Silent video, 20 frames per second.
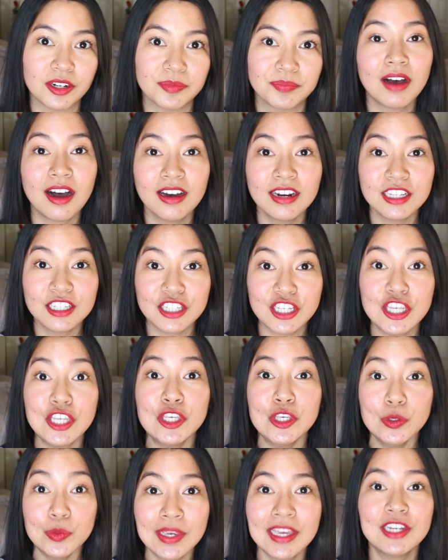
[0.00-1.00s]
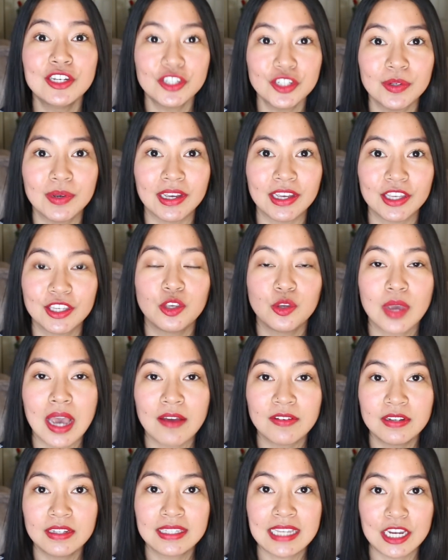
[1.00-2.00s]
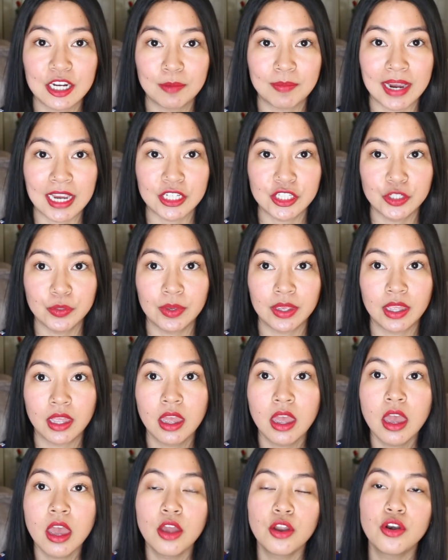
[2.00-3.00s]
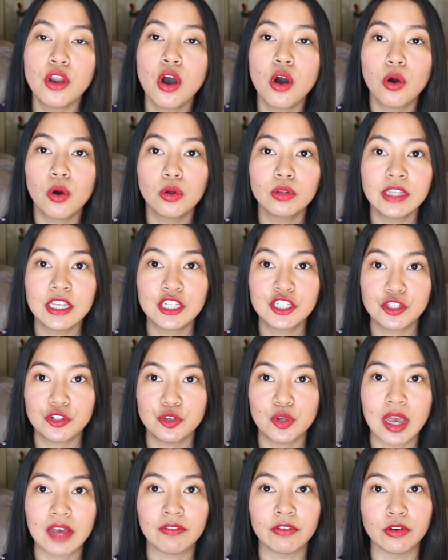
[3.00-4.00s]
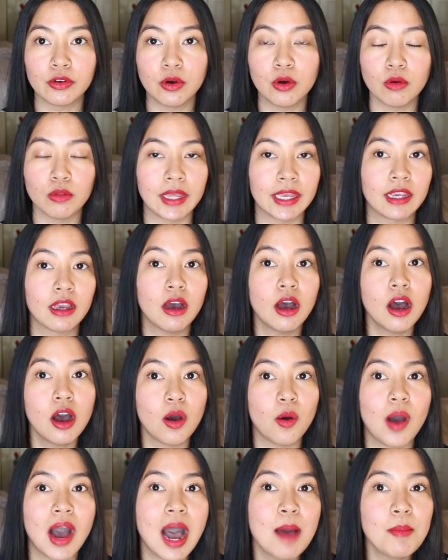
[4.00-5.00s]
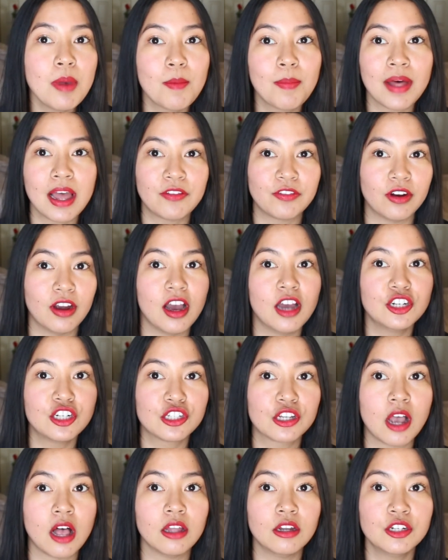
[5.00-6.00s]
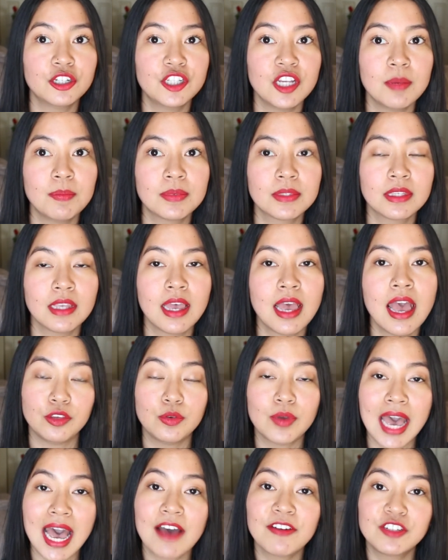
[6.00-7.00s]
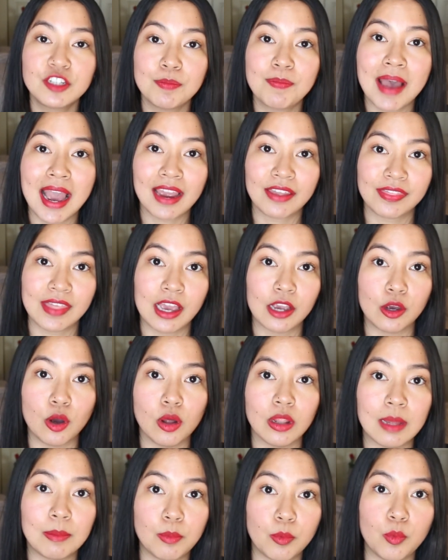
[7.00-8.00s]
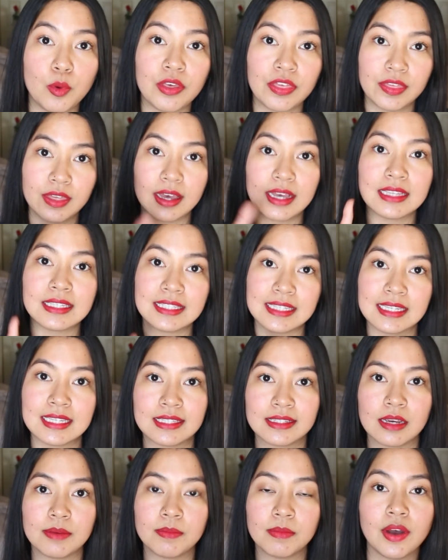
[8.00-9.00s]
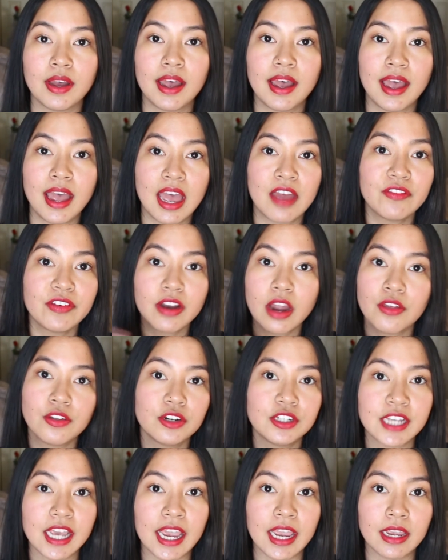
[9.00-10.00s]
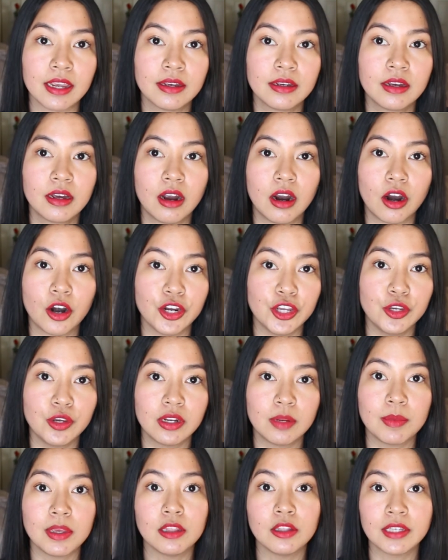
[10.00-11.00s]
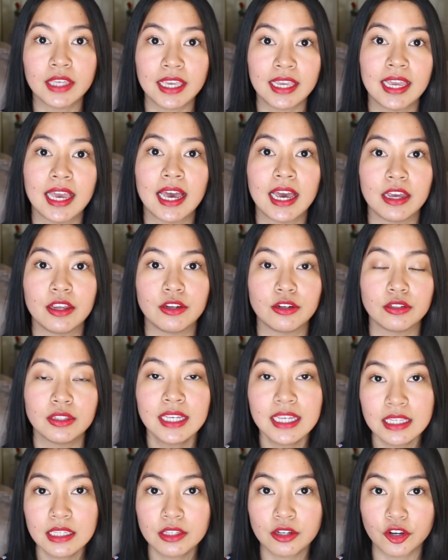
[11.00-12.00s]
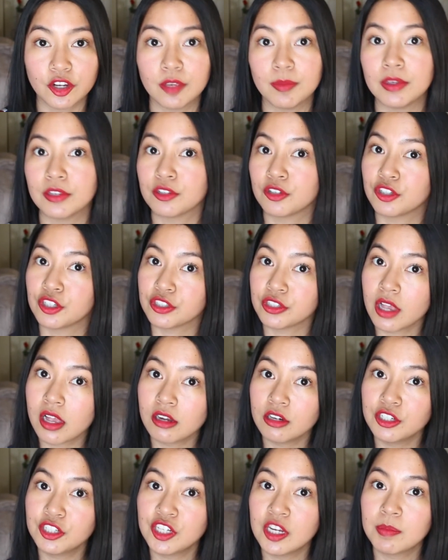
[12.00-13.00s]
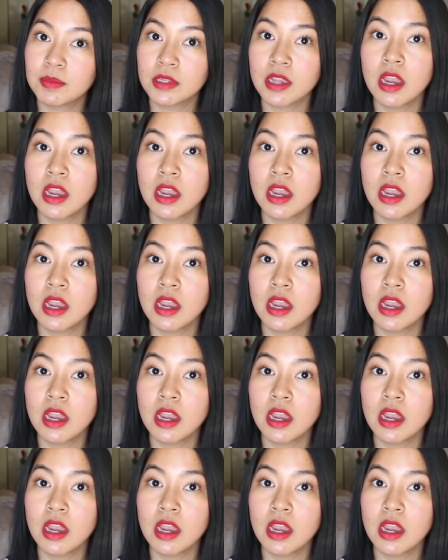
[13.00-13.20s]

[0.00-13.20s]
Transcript: But honestly, you can do it. You have to set your mind to it. Not only should you have a goal like, oh, I'm gonna apply for 100 scholarships, you have to back that goal up with a system. Every other day, are you going to be looking at your list? Are you going to be searching scholarships?